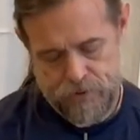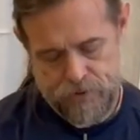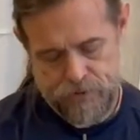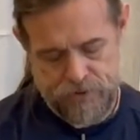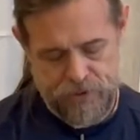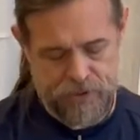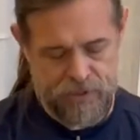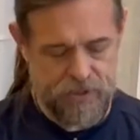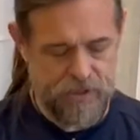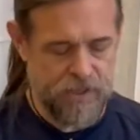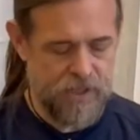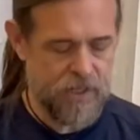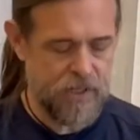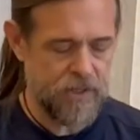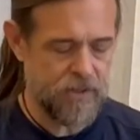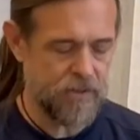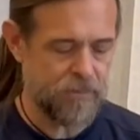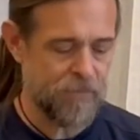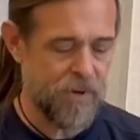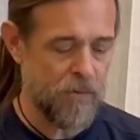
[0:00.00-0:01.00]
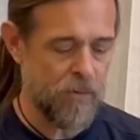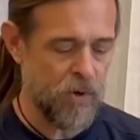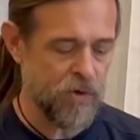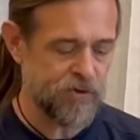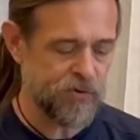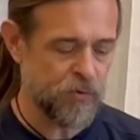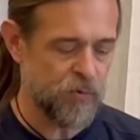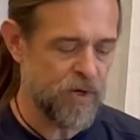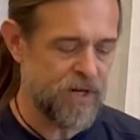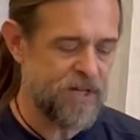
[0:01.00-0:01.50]
Then my
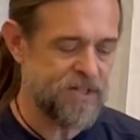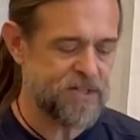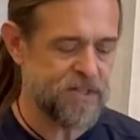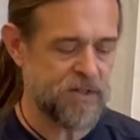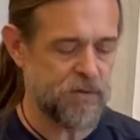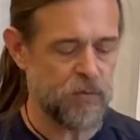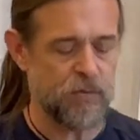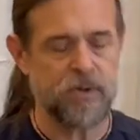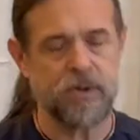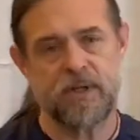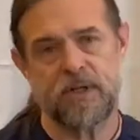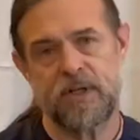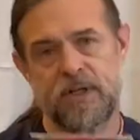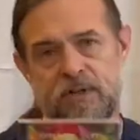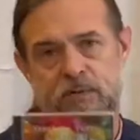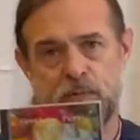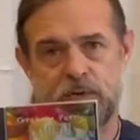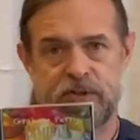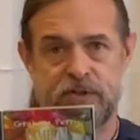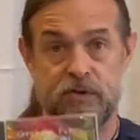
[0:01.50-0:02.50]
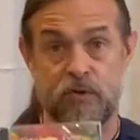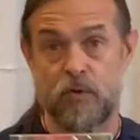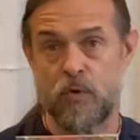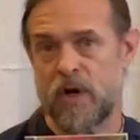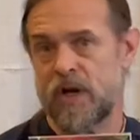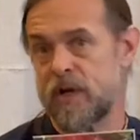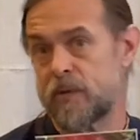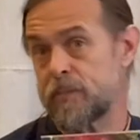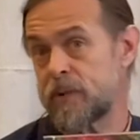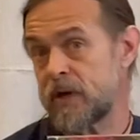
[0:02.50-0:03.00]
most recent release was
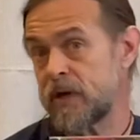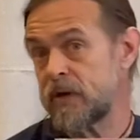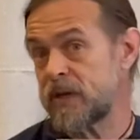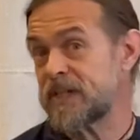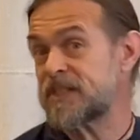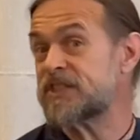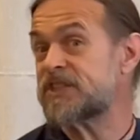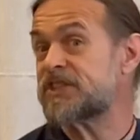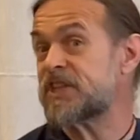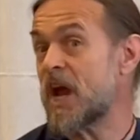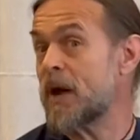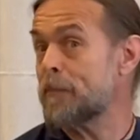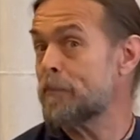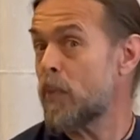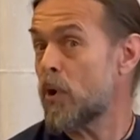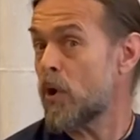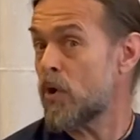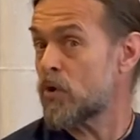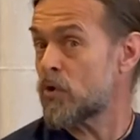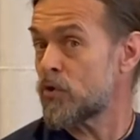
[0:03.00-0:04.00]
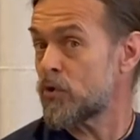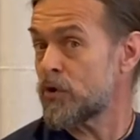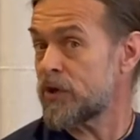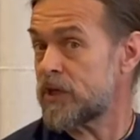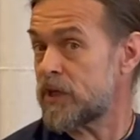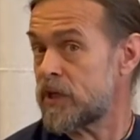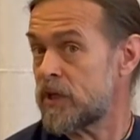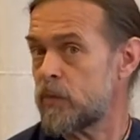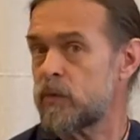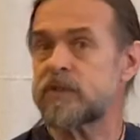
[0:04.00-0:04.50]
Graham Perry's Jambon
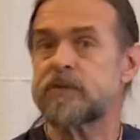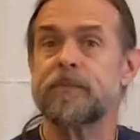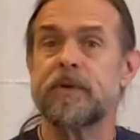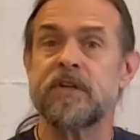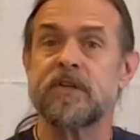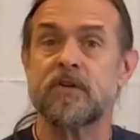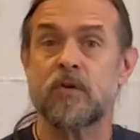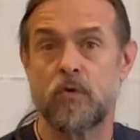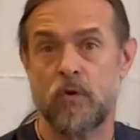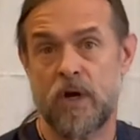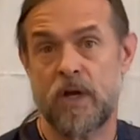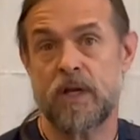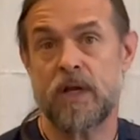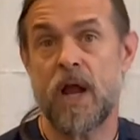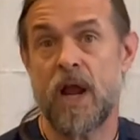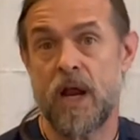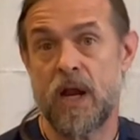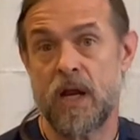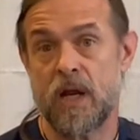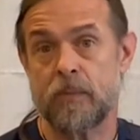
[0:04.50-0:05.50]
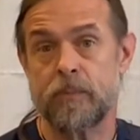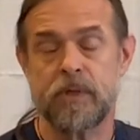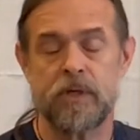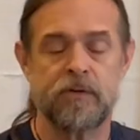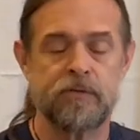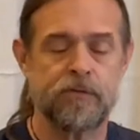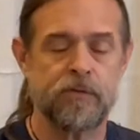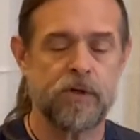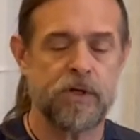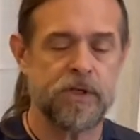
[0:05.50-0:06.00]
Gris, which means gray ham
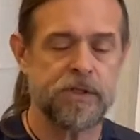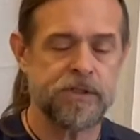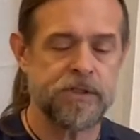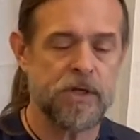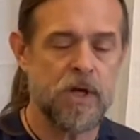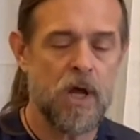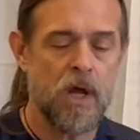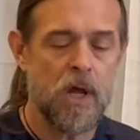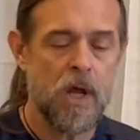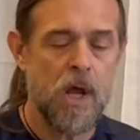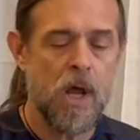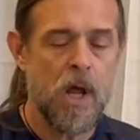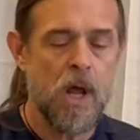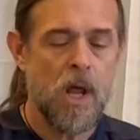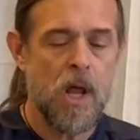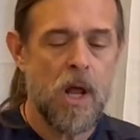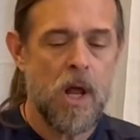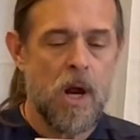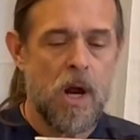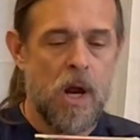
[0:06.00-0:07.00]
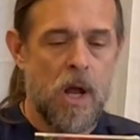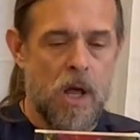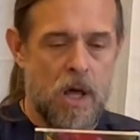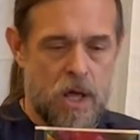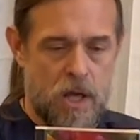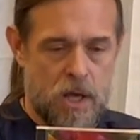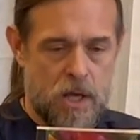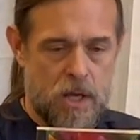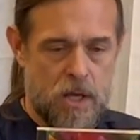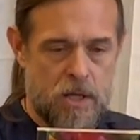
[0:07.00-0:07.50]
in French,
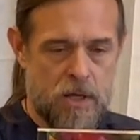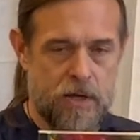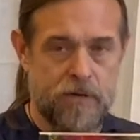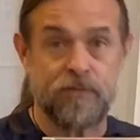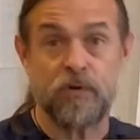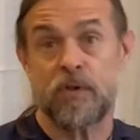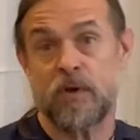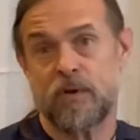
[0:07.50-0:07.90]
for